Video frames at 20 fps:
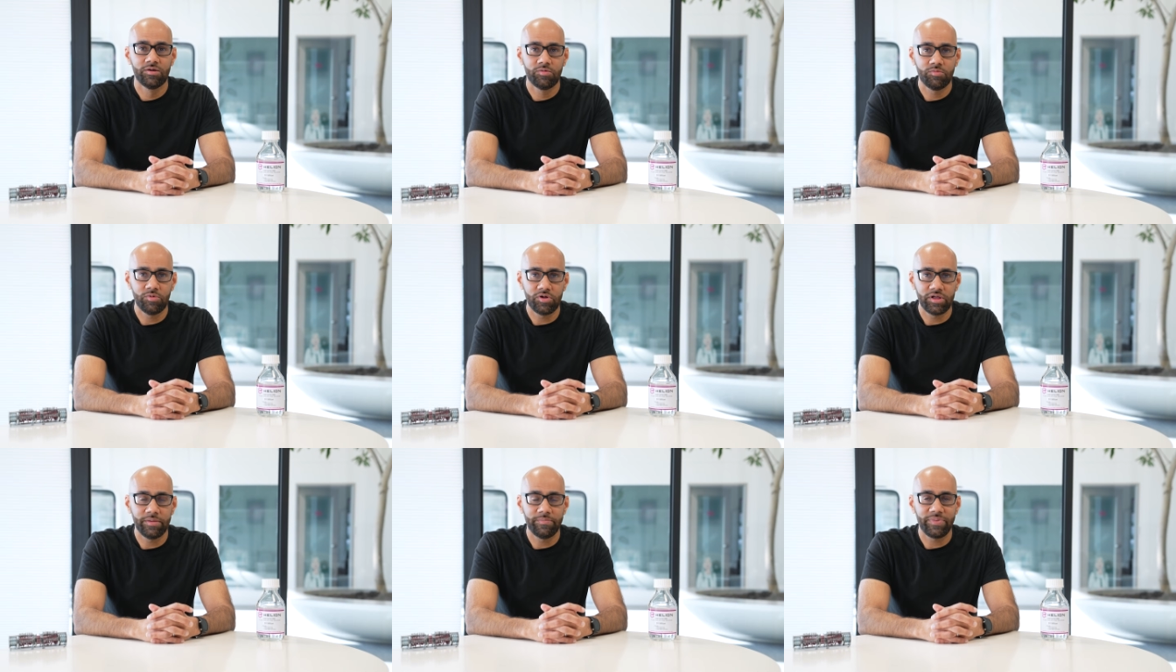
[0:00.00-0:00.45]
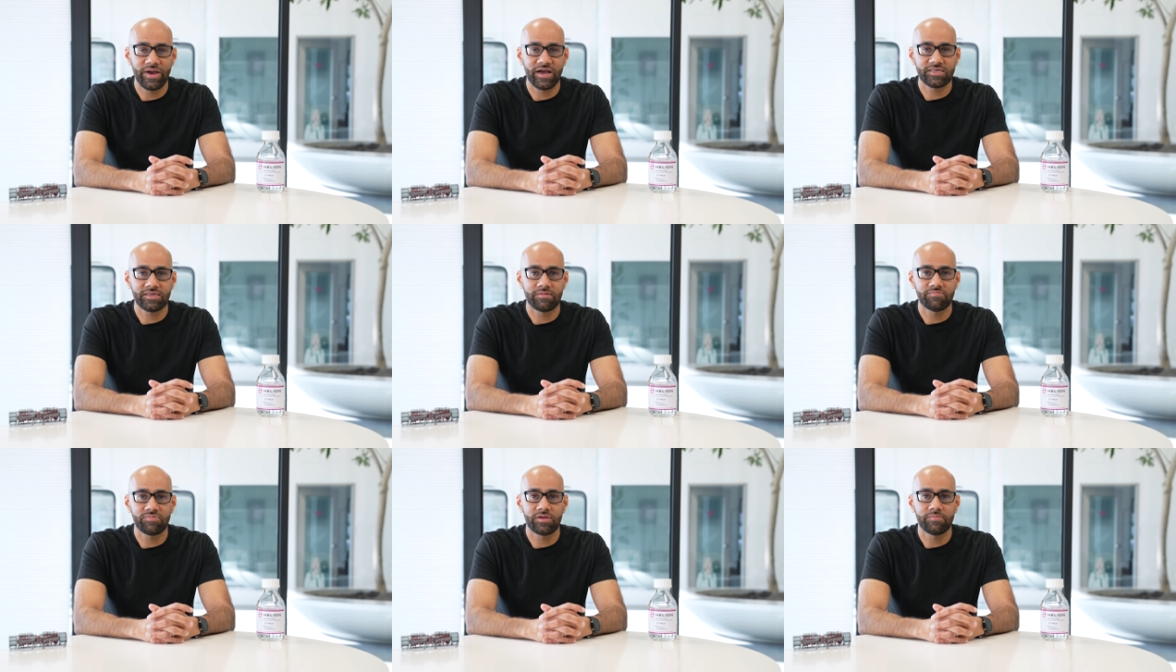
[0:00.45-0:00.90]
will impact
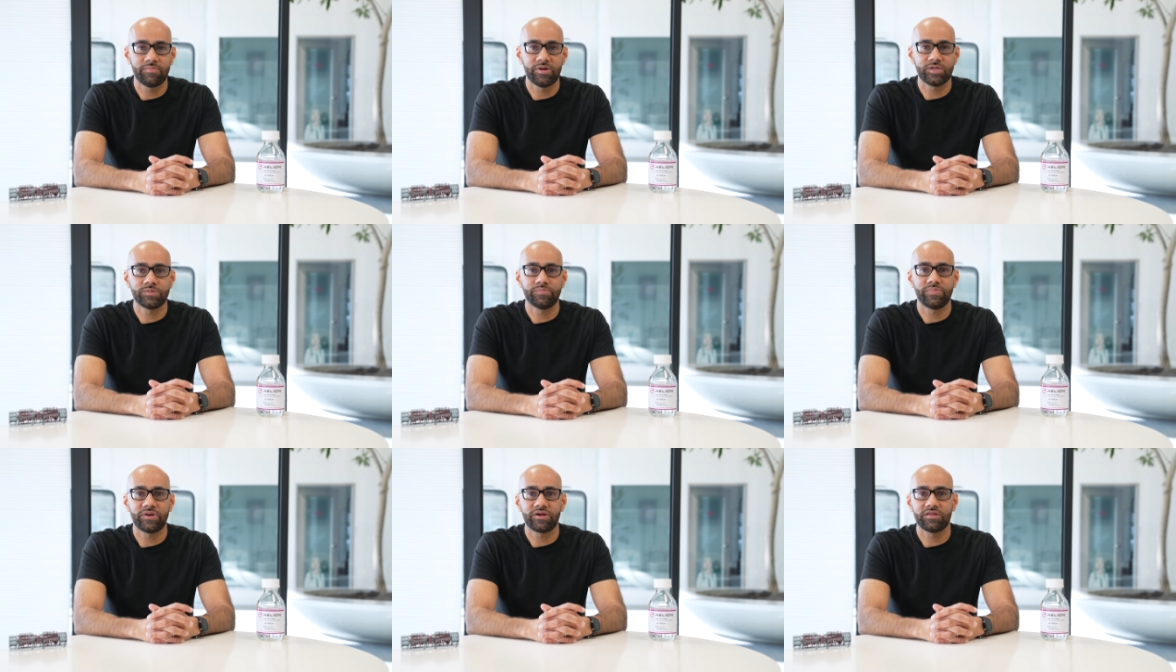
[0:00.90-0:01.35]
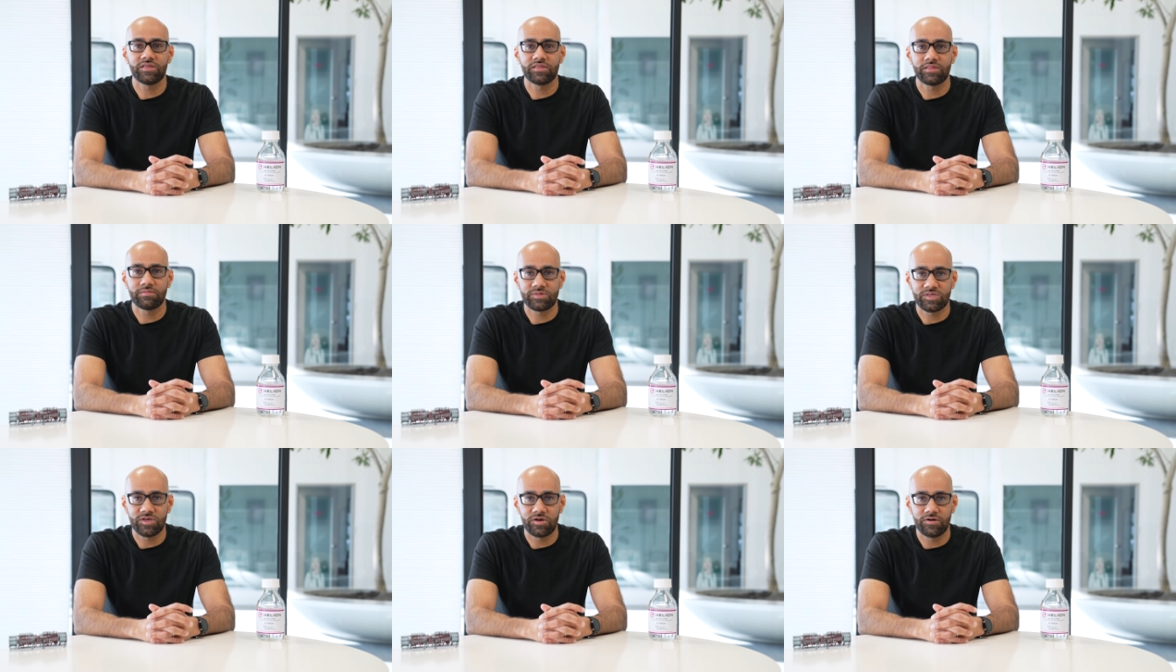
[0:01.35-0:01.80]
something much bigger than
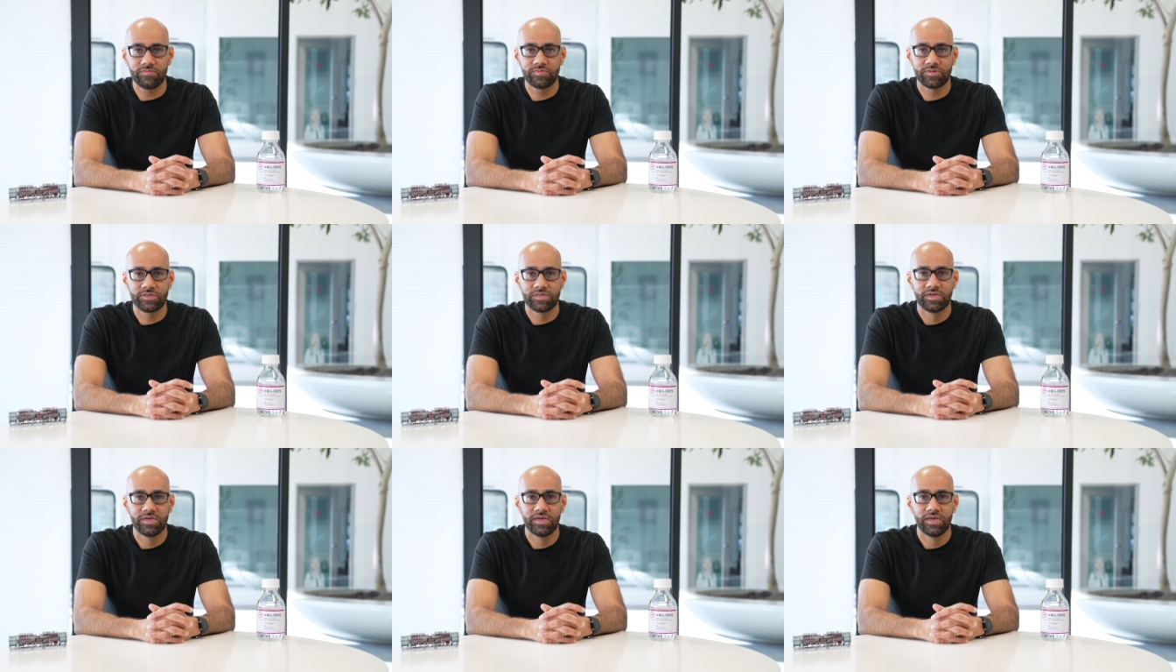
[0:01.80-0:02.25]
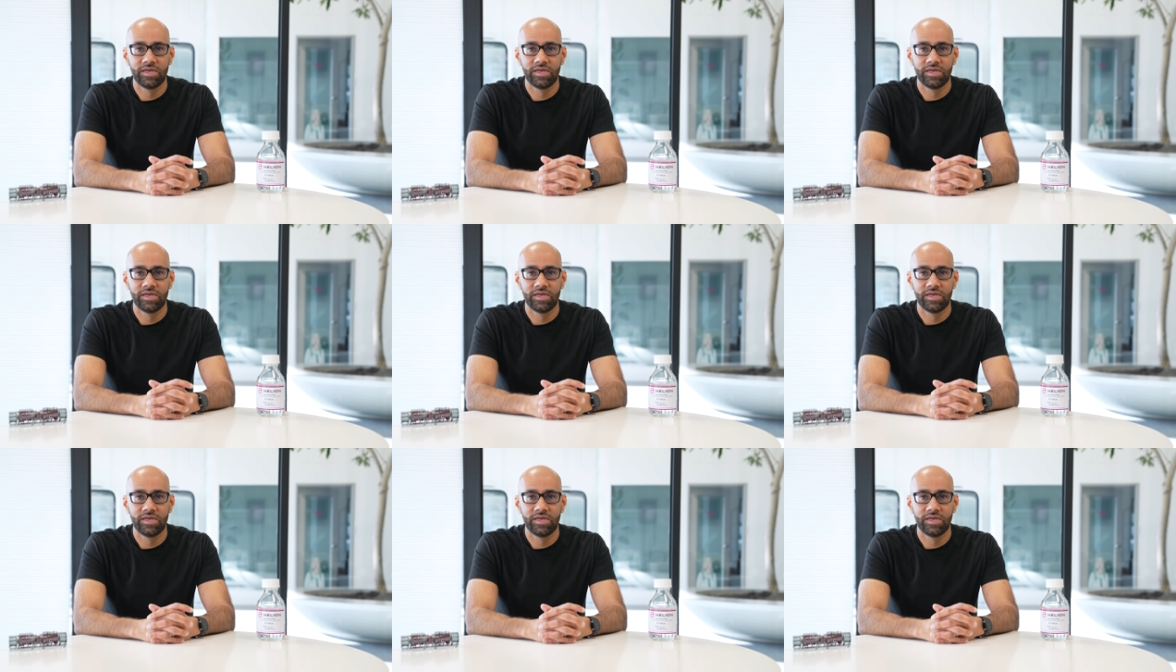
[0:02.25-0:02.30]
themselves.